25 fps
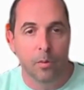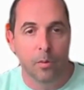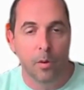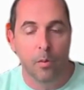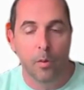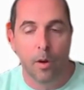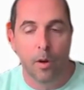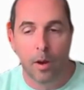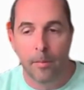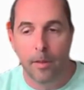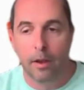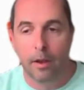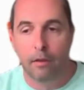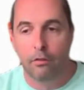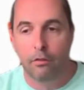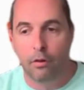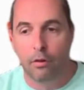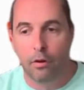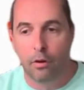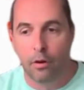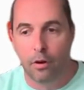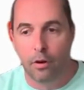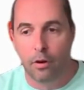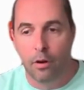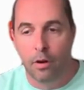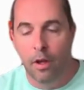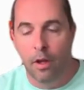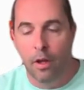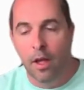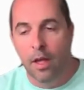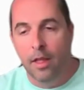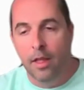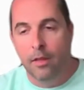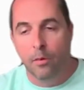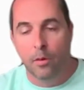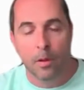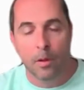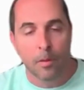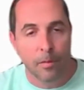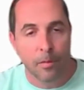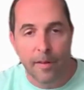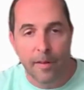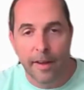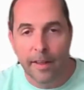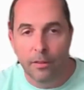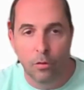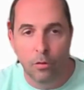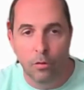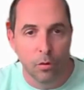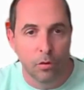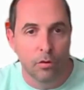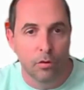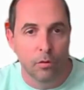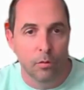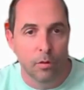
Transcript: We want to make sure that we can provide tools